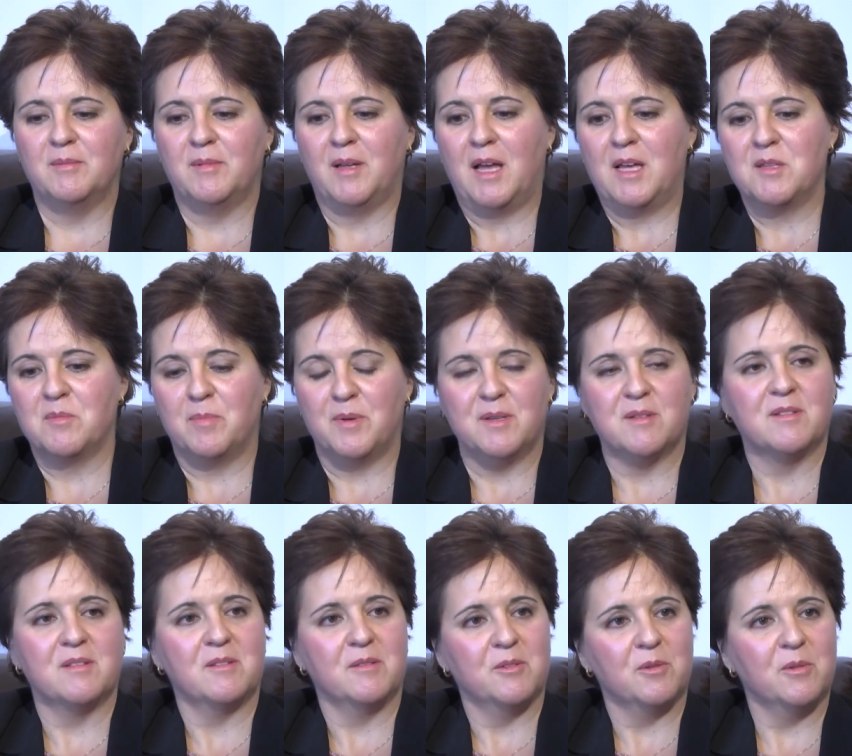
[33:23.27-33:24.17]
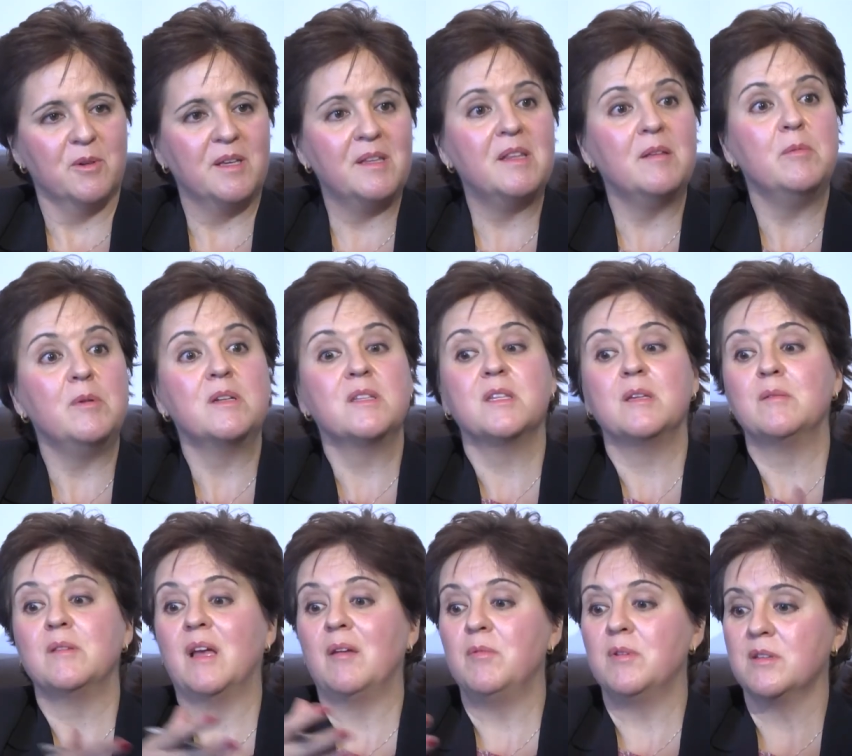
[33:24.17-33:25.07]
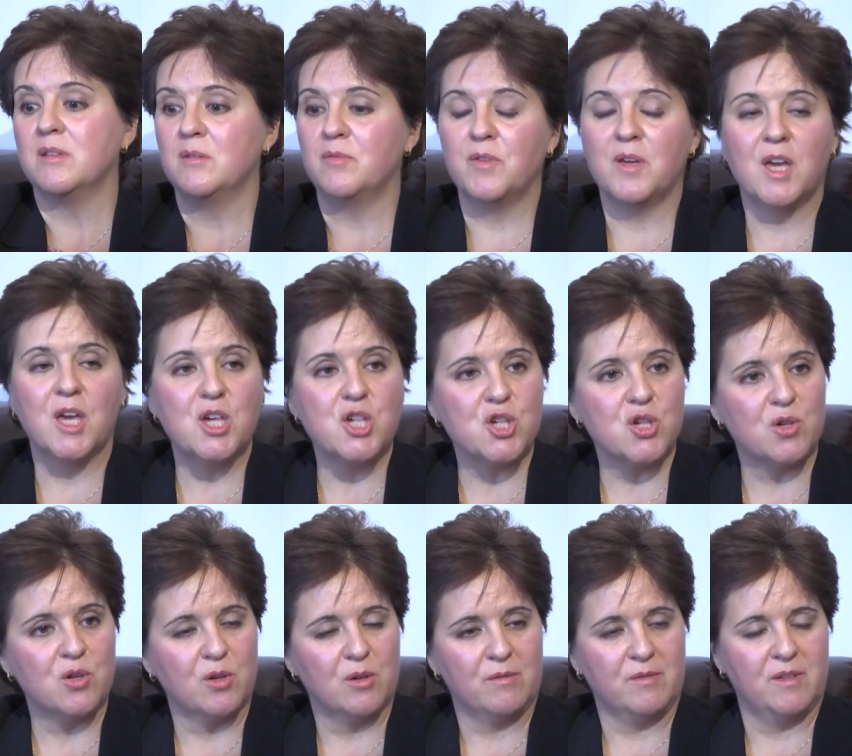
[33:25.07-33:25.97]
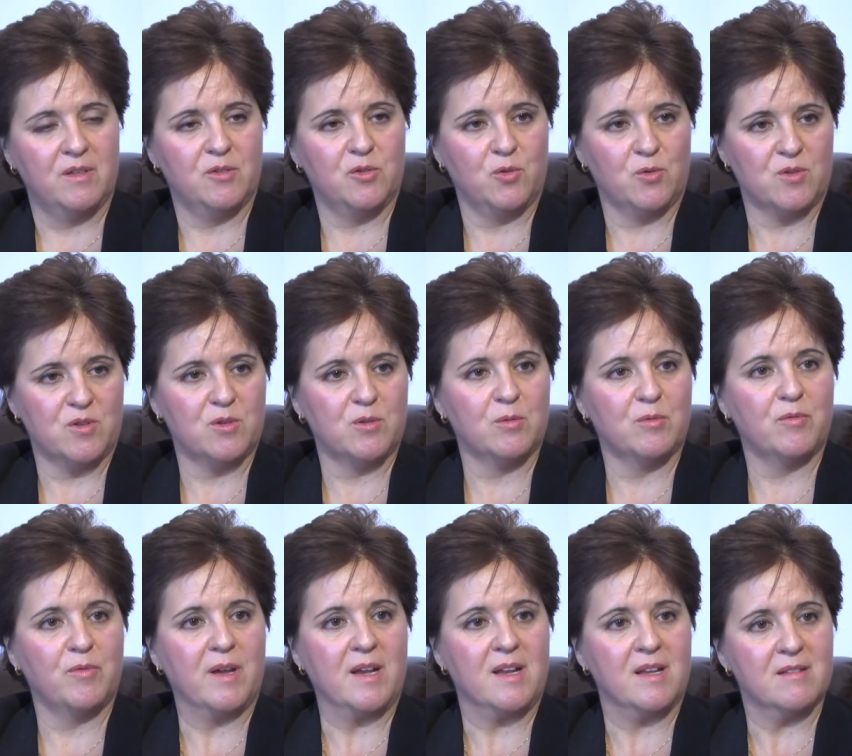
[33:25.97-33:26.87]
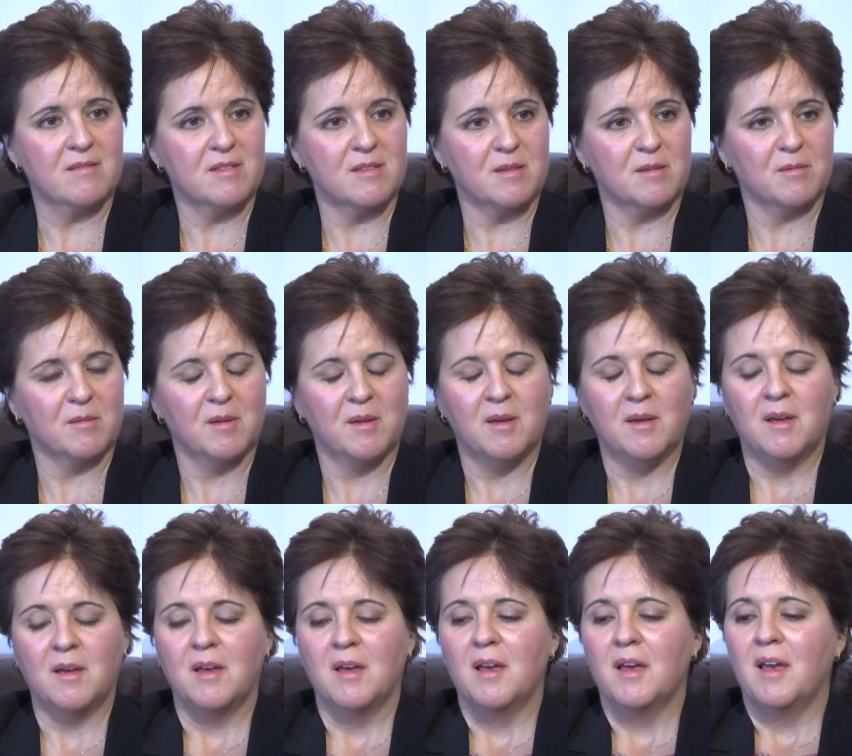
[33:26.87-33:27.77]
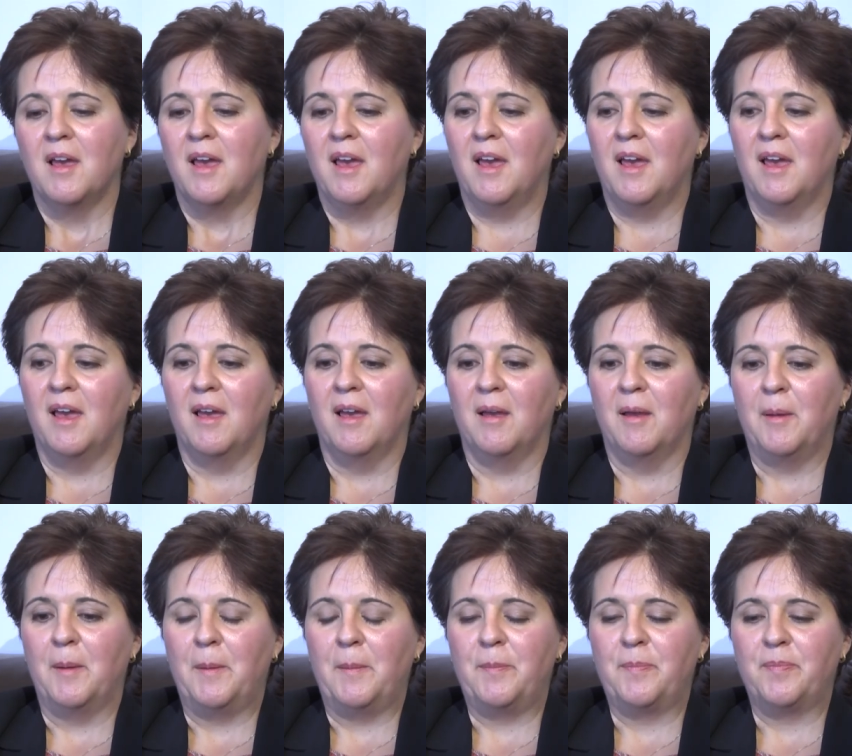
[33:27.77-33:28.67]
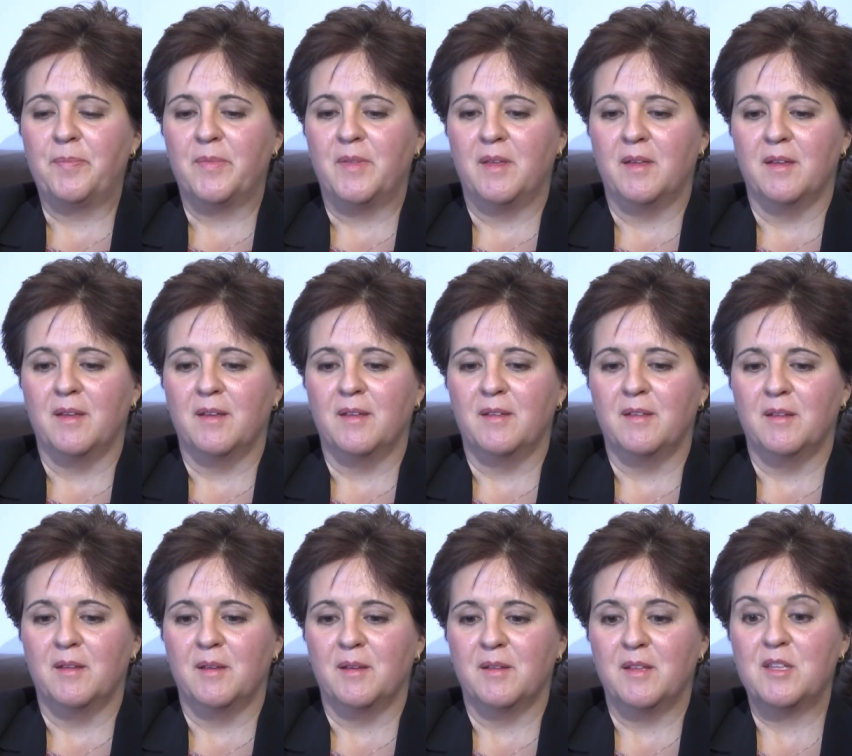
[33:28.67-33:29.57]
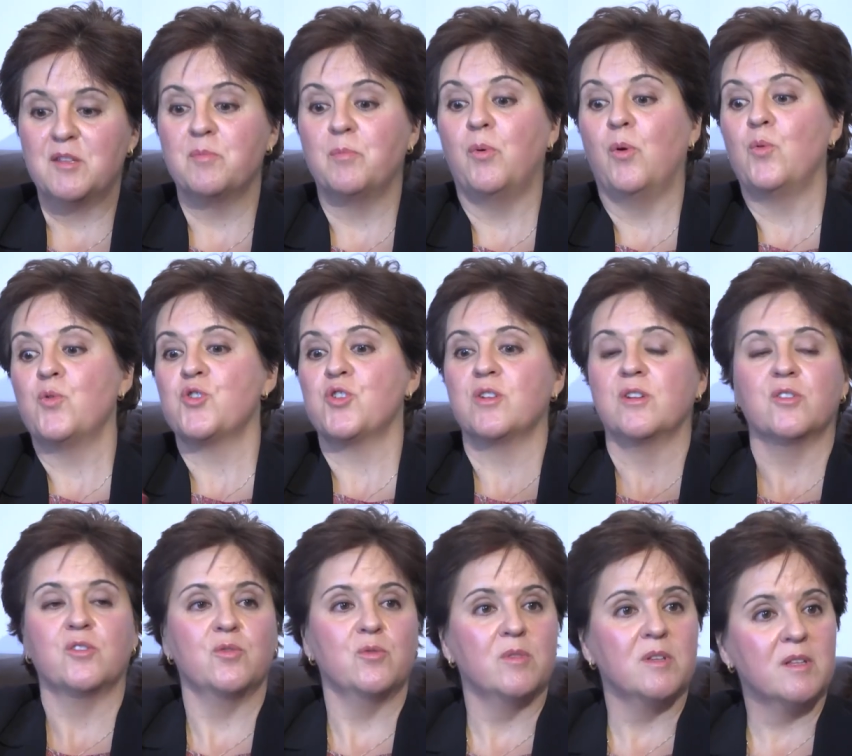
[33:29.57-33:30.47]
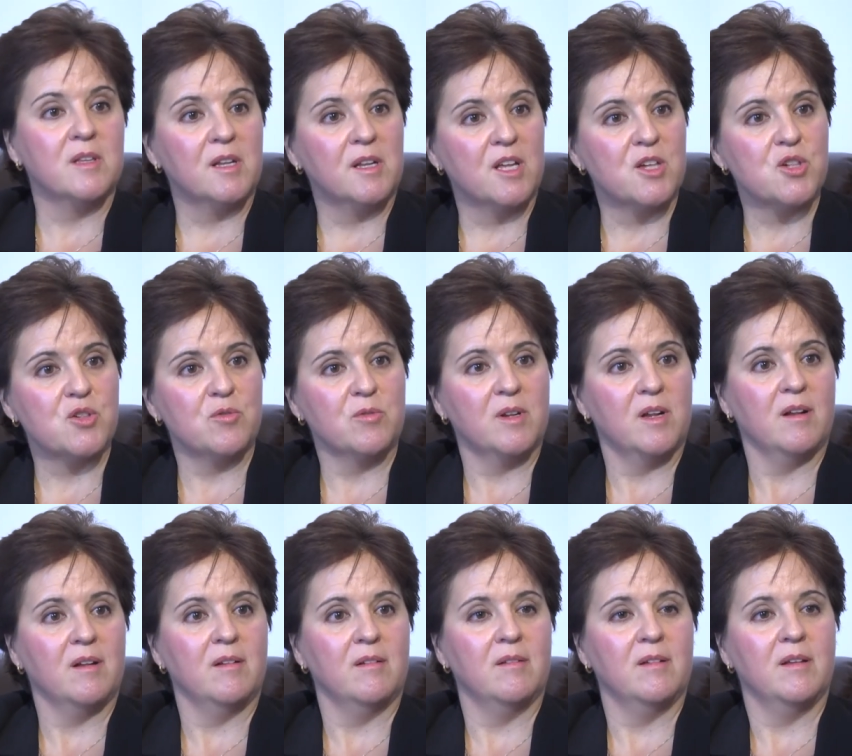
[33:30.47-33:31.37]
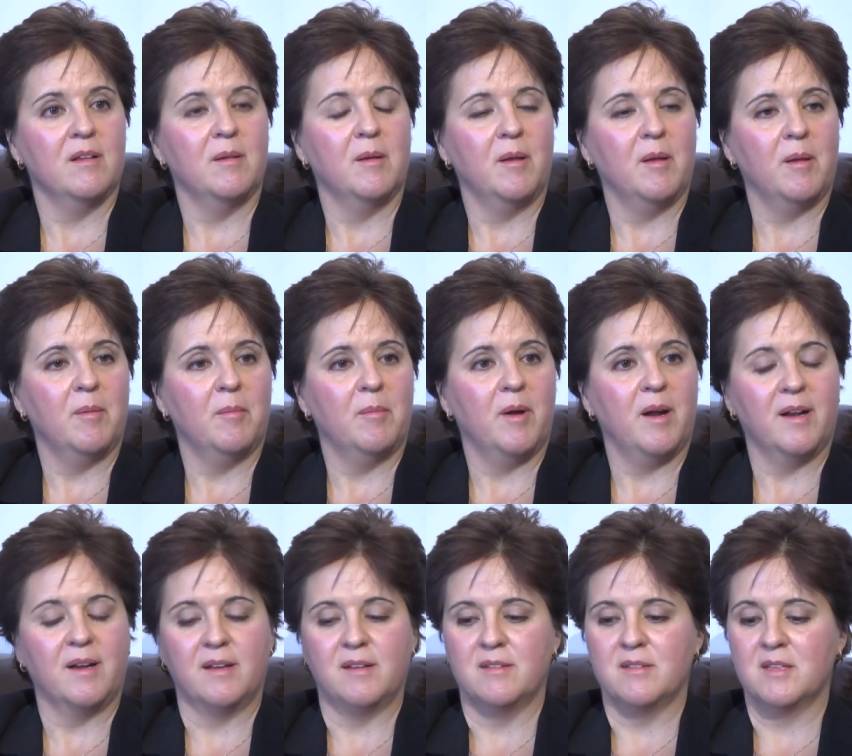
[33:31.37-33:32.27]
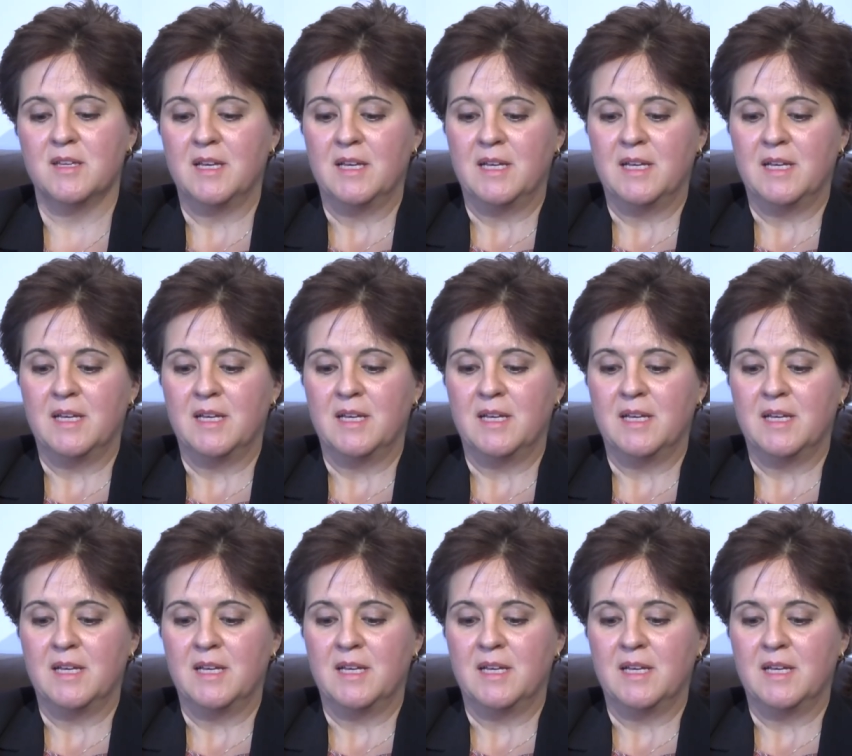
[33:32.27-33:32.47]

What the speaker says: Aspects, a diversification of the sources of financing, the exposure to the international markets.